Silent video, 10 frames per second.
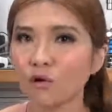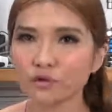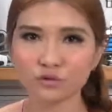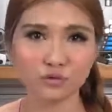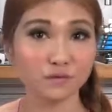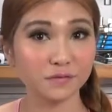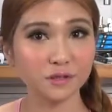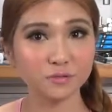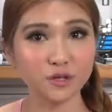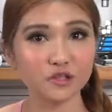all sorts of
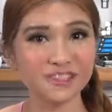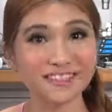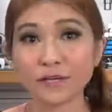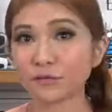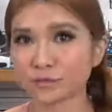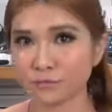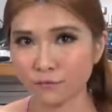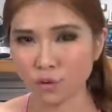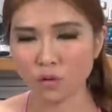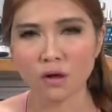new projects I couldn't
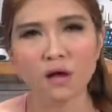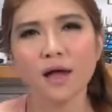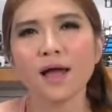before.